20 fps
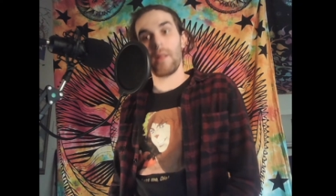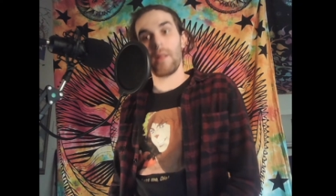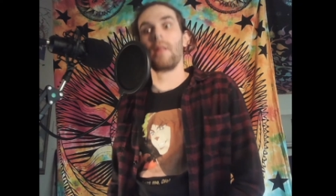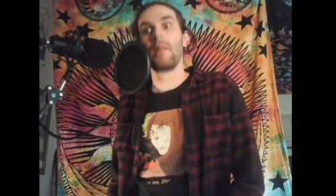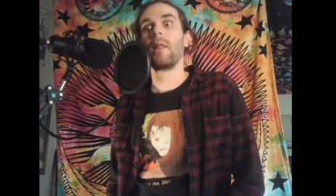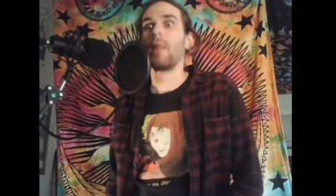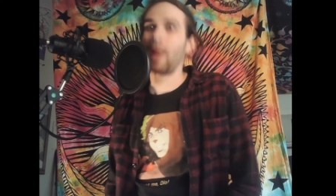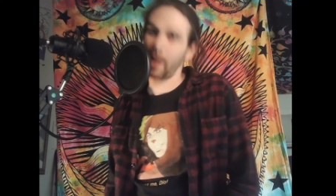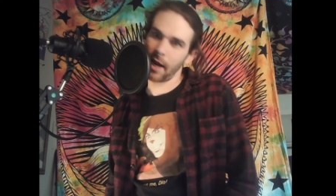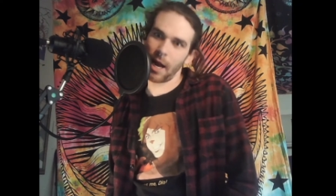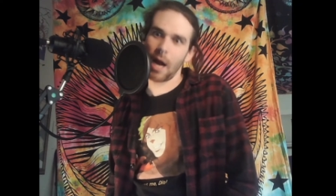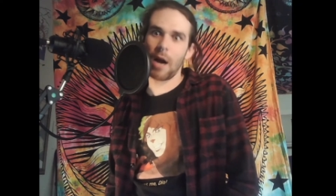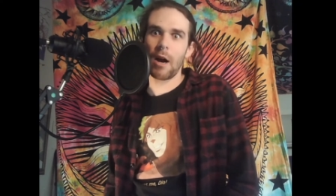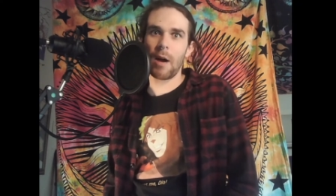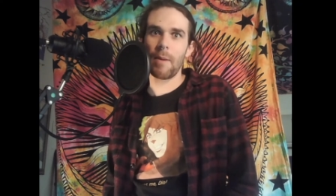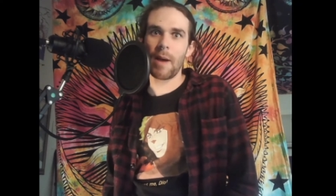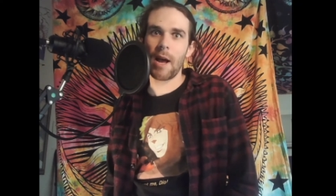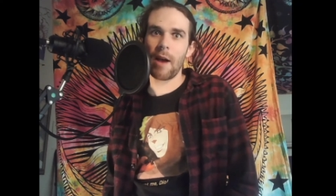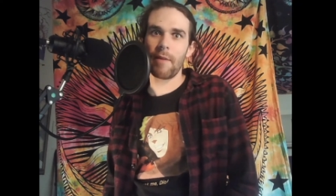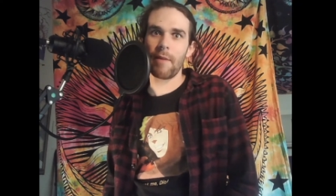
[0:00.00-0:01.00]
Like how
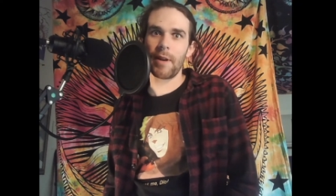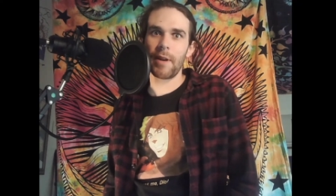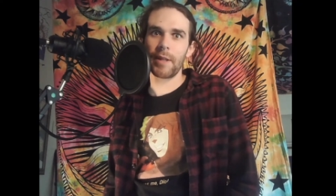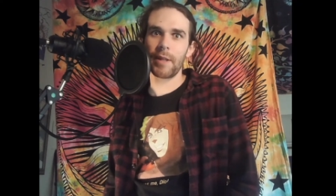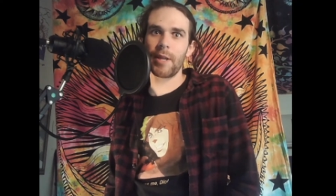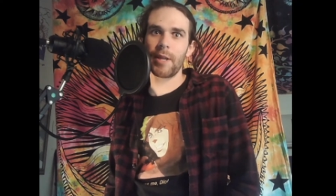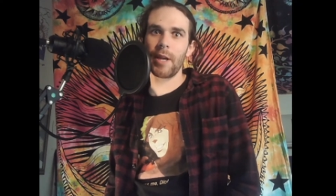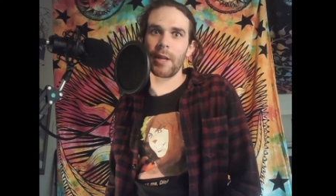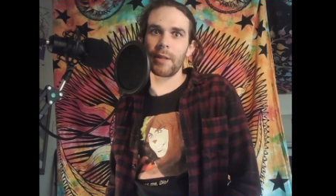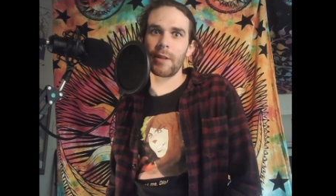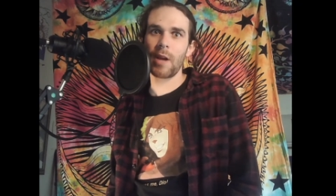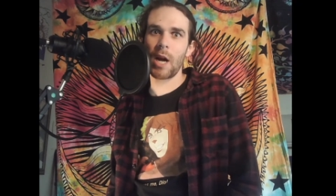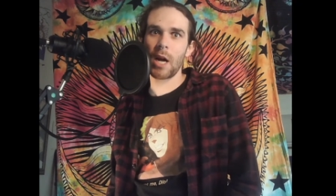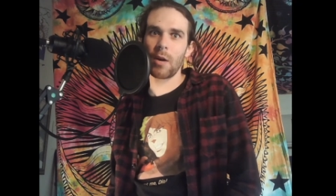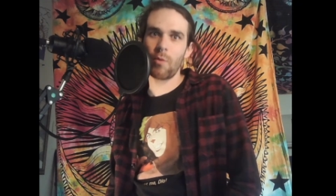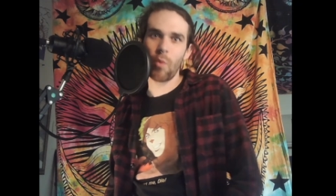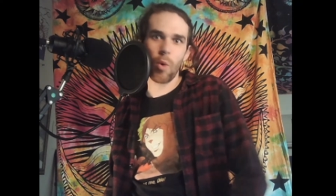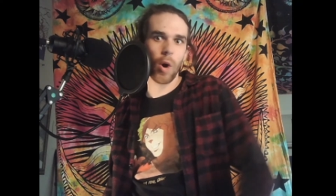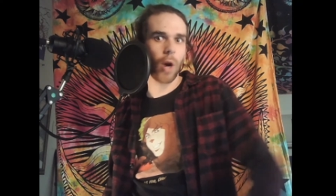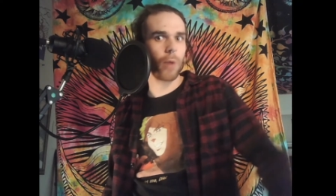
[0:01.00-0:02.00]
I'm having a TikTok
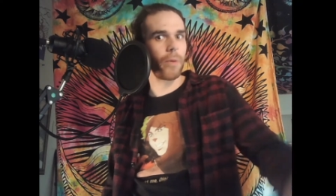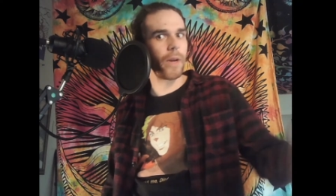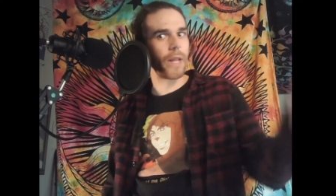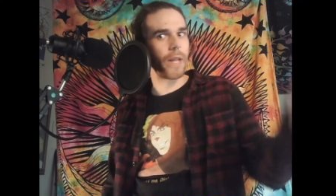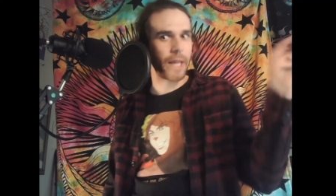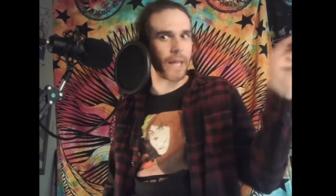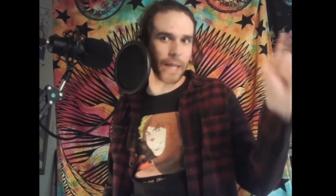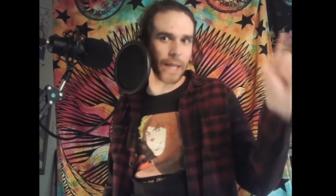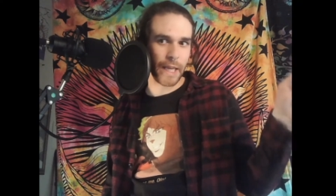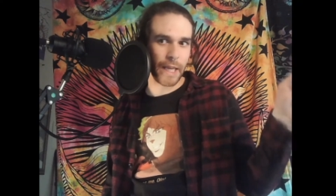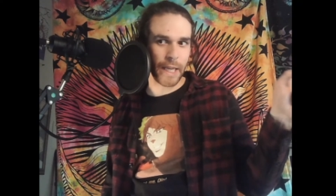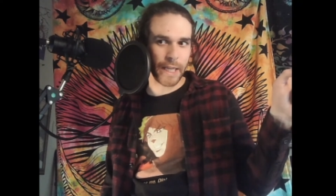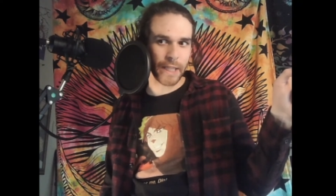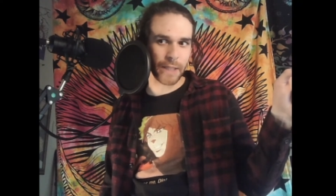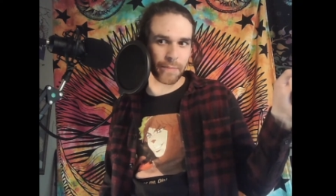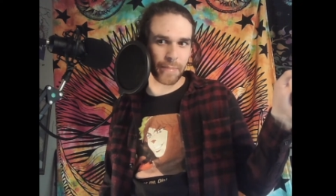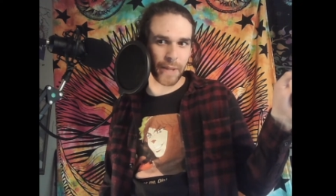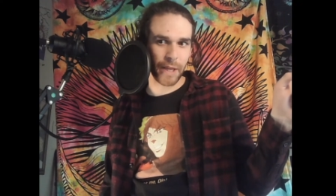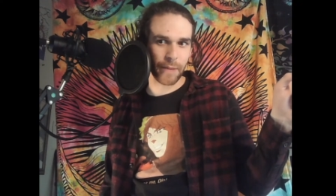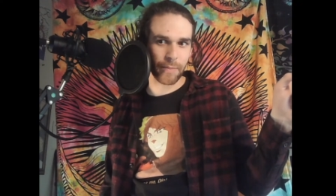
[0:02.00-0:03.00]
war with these
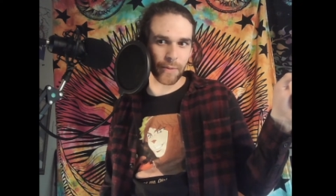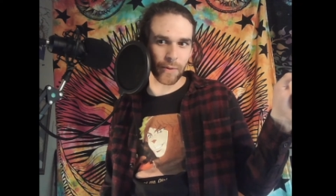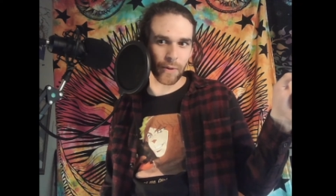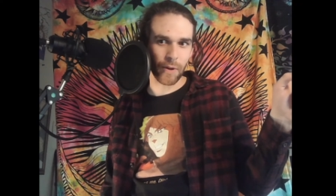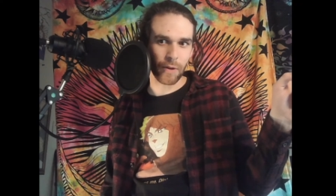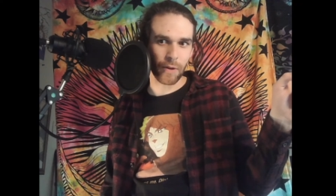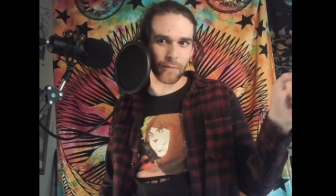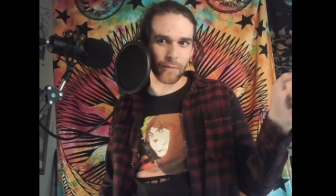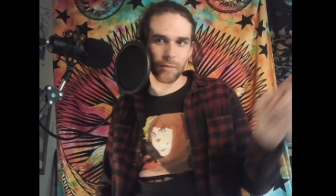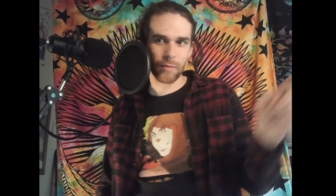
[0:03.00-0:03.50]
people.